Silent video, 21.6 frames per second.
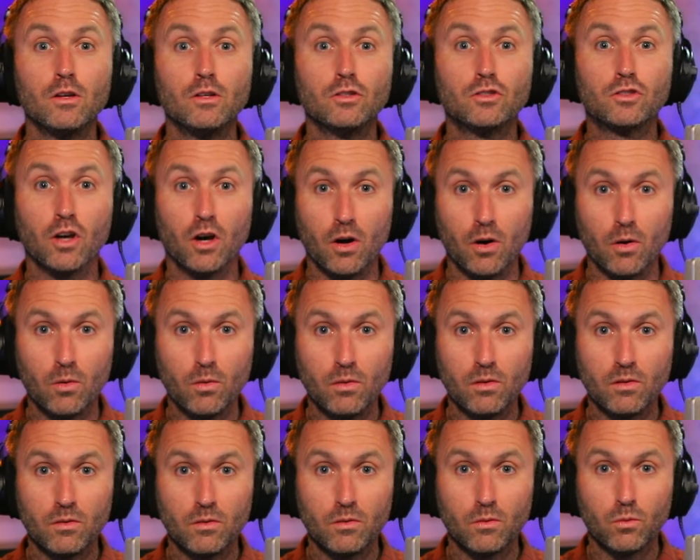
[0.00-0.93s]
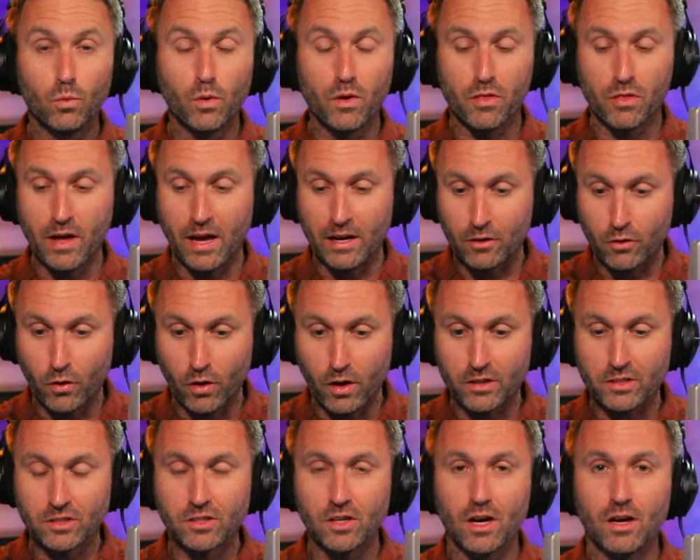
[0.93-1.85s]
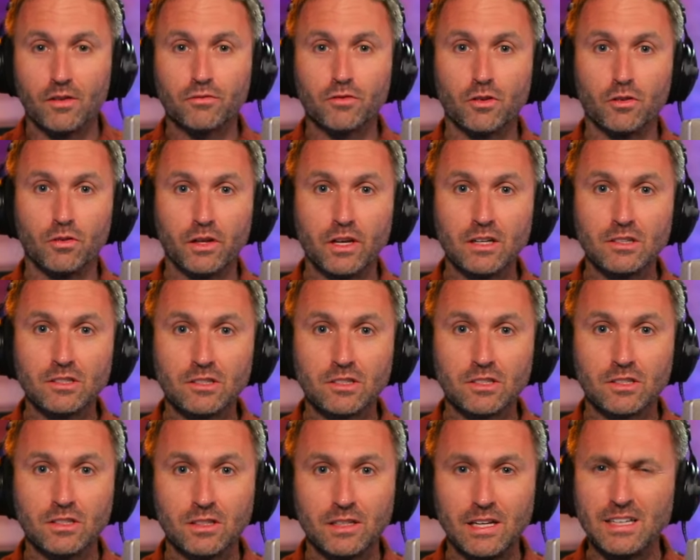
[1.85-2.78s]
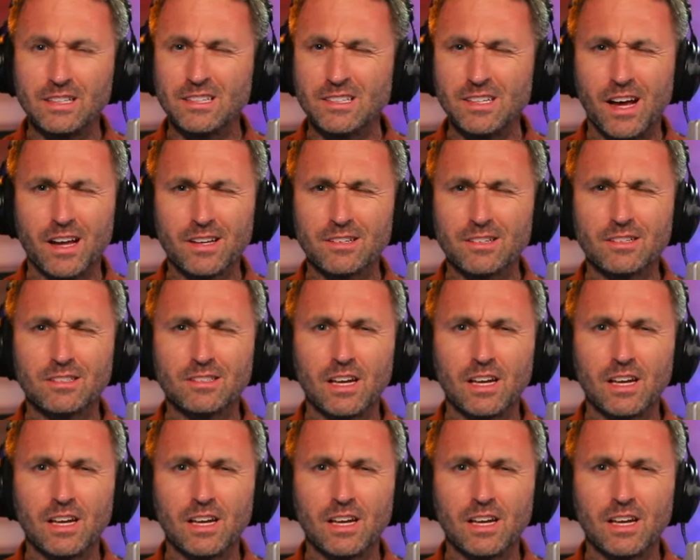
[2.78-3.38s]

So, with that crossed off the list, it's not to